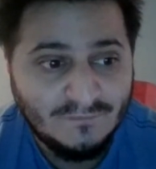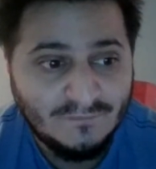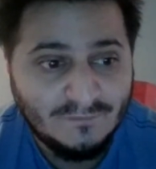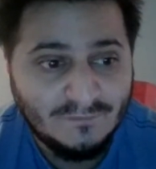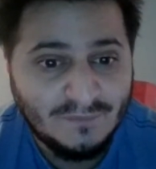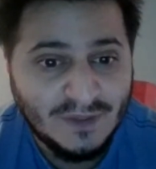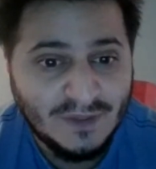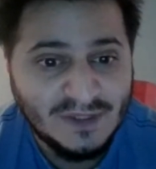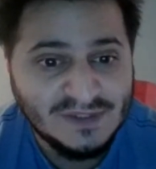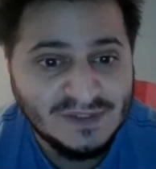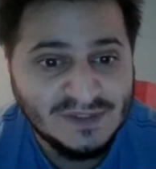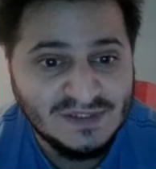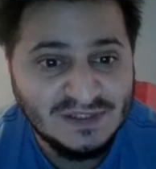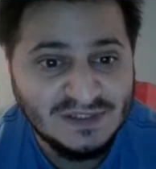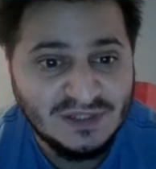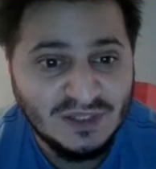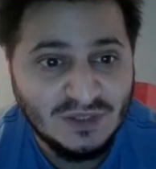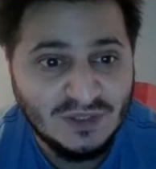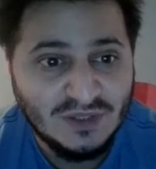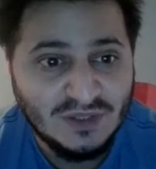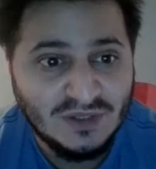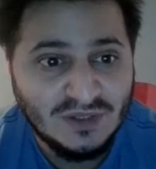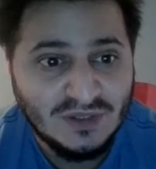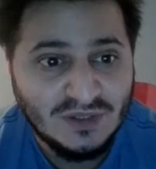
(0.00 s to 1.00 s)

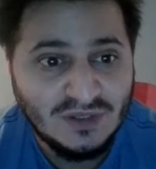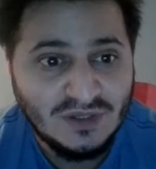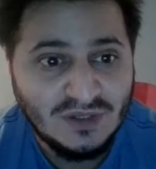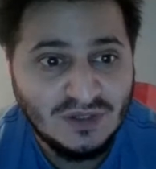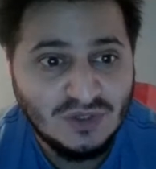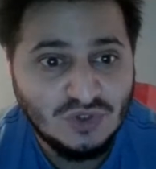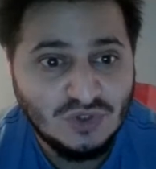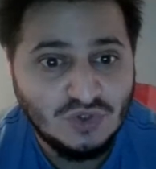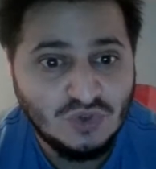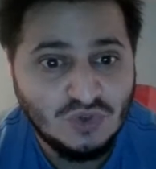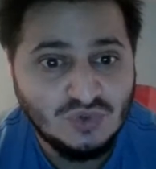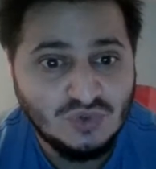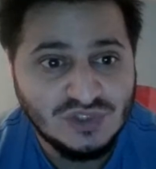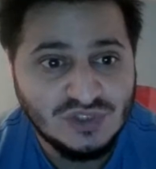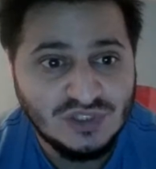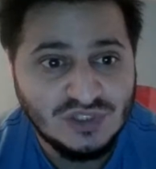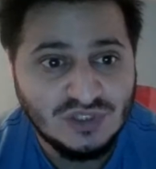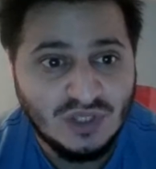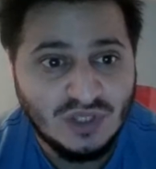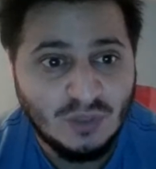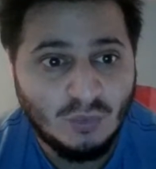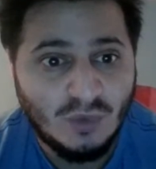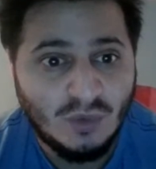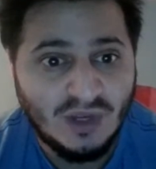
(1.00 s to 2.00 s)
basically using
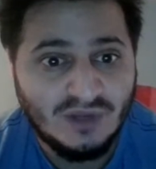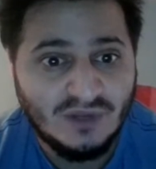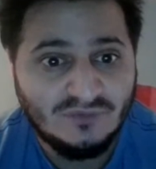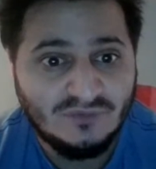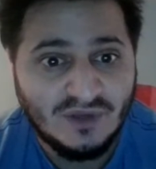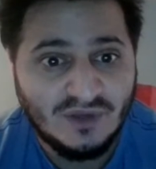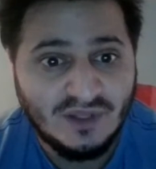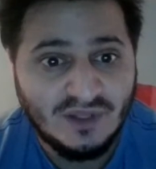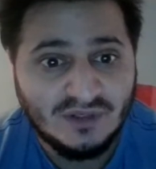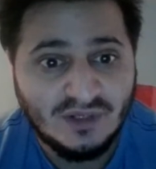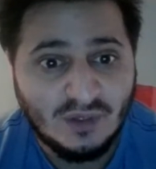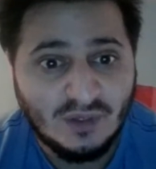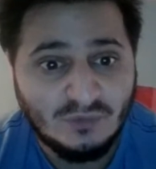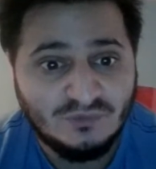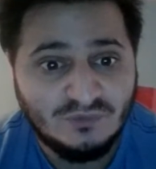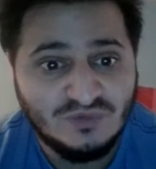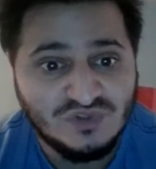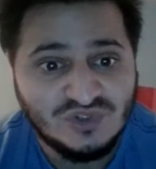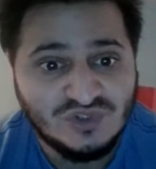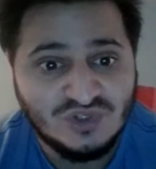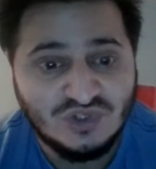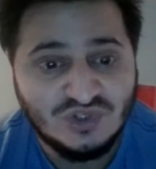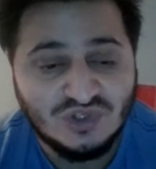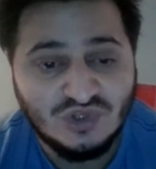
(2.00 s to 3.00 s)
their Wi-Fi now for
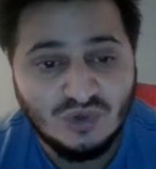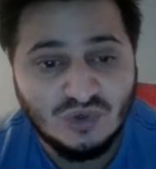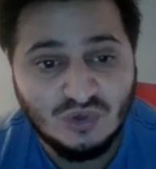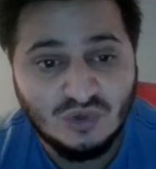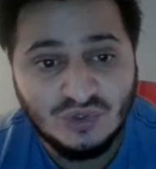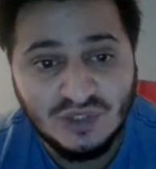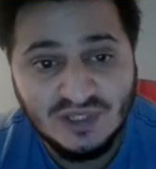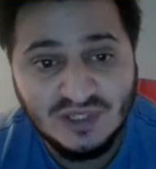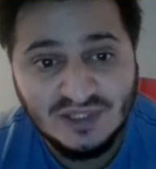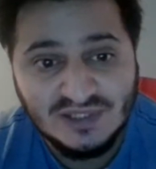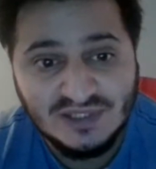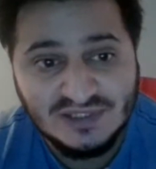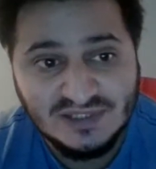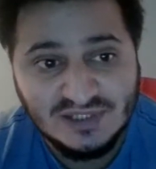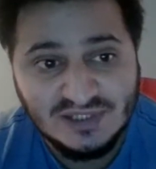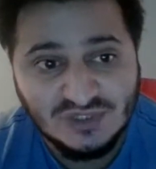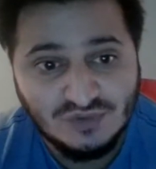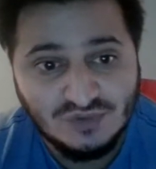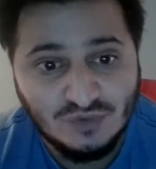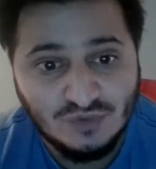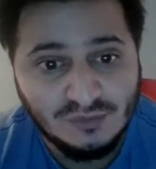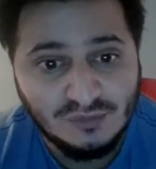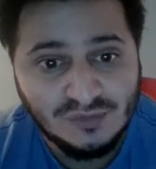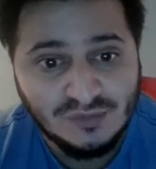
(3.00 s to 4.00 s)
security
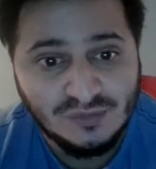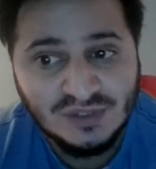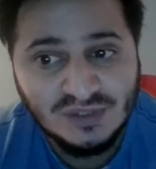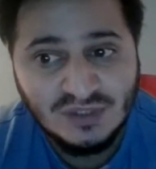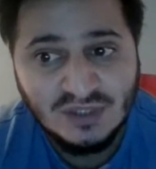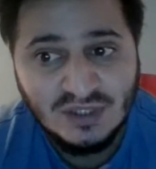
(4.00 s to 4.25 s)
systems